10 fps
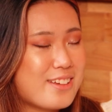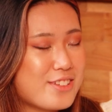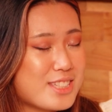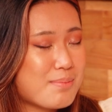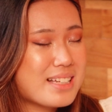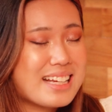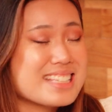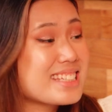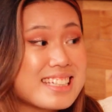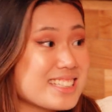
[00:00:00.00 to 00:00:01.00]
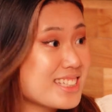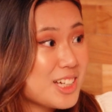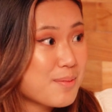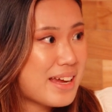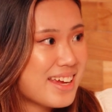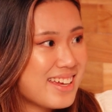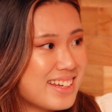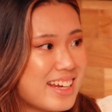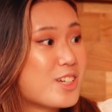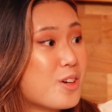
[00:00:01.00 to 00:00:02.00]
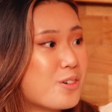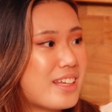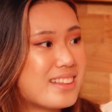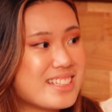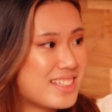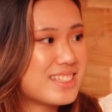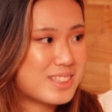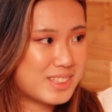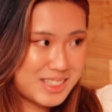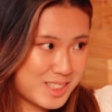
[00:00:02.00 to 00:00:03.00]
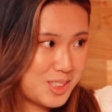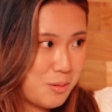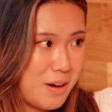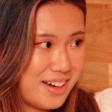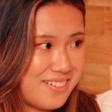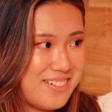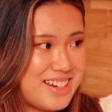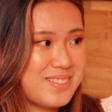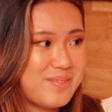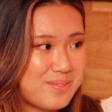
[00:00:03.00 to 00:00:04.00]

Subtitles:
if it's something that is stuck in my head, then I know that this is the one, right?